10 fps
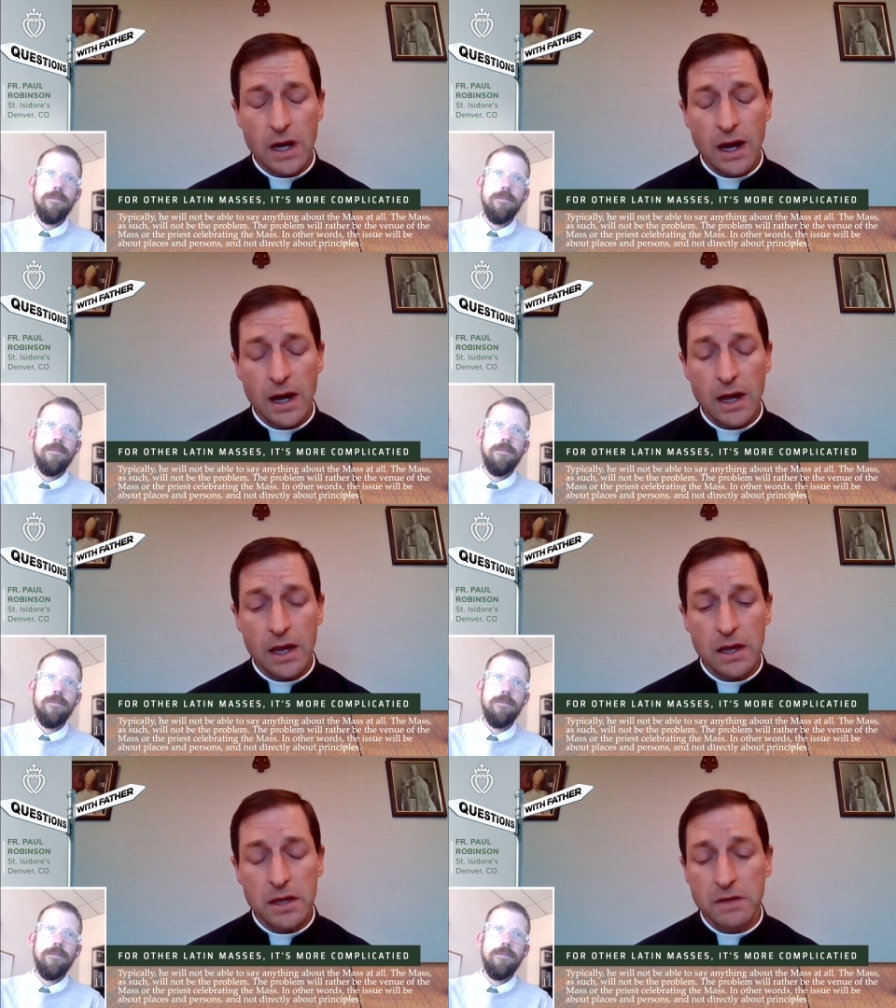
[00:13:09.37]

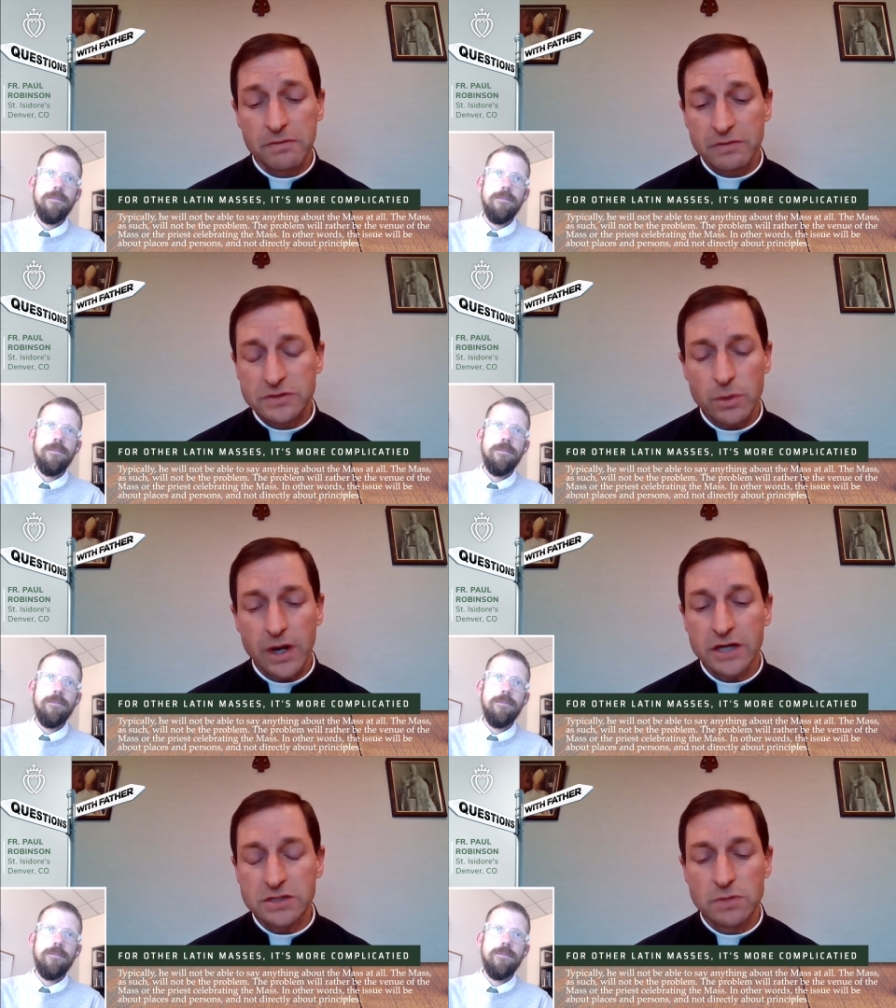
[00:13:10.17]
if
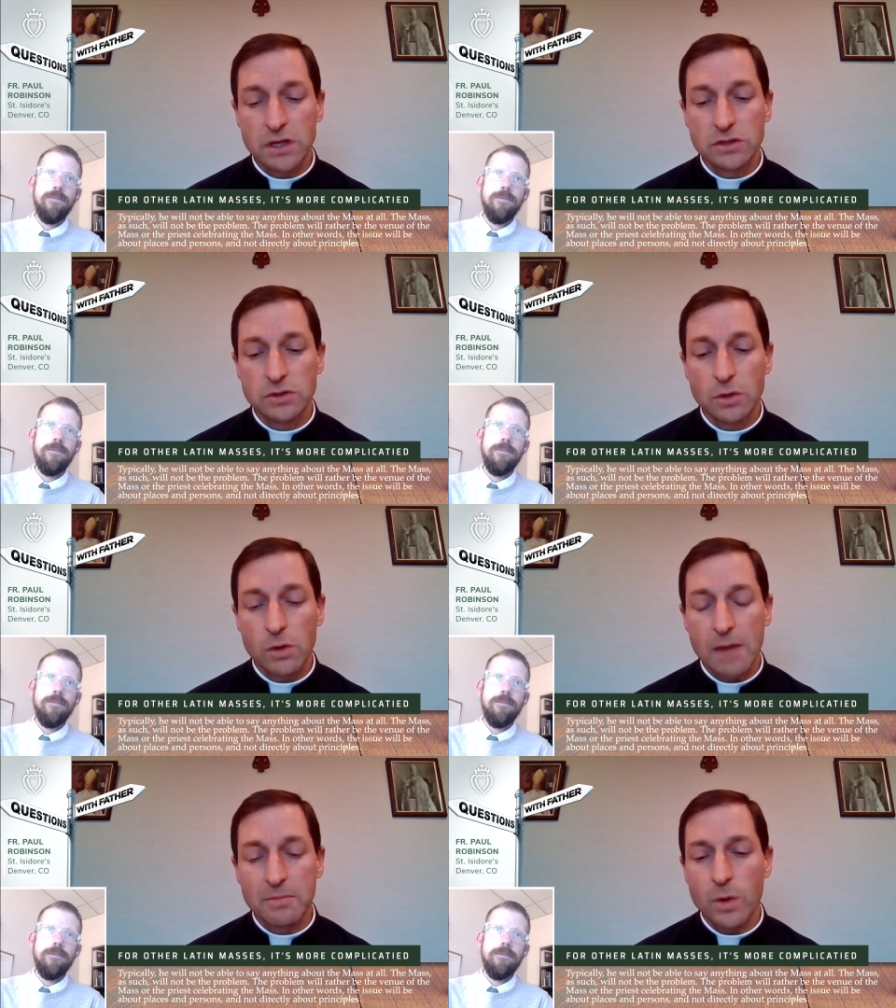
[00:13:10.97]
someone asks me,
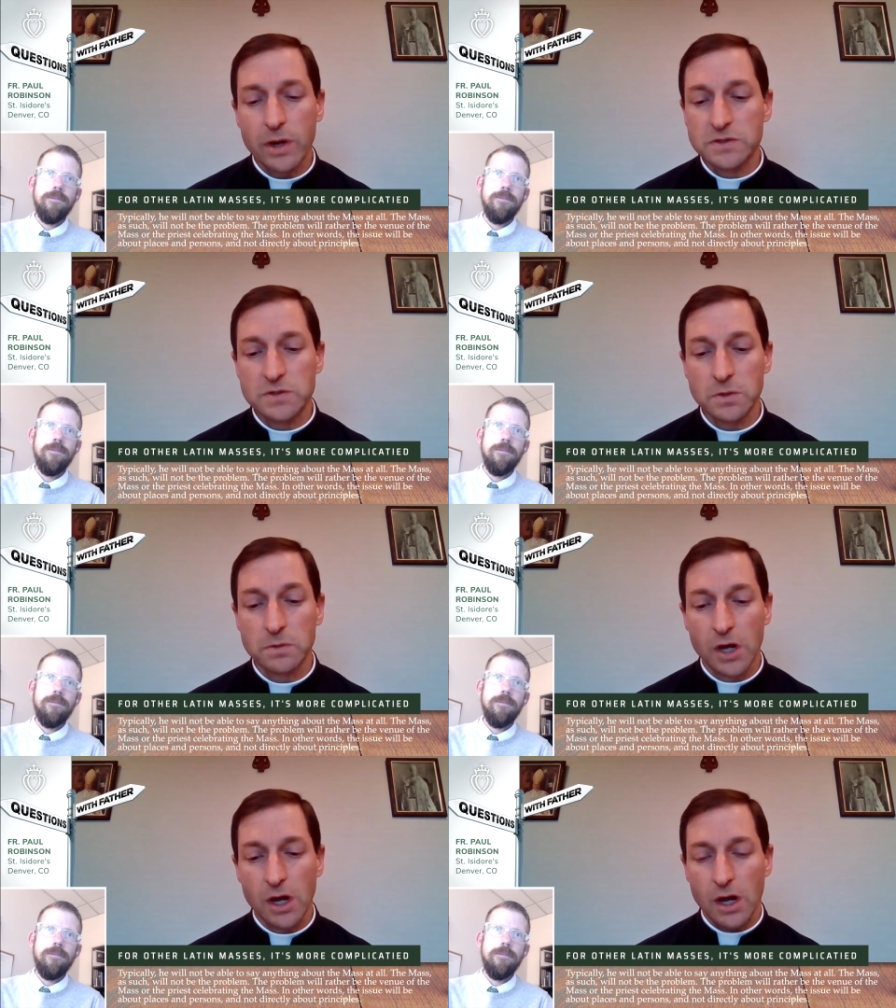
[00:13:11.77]
I'm going to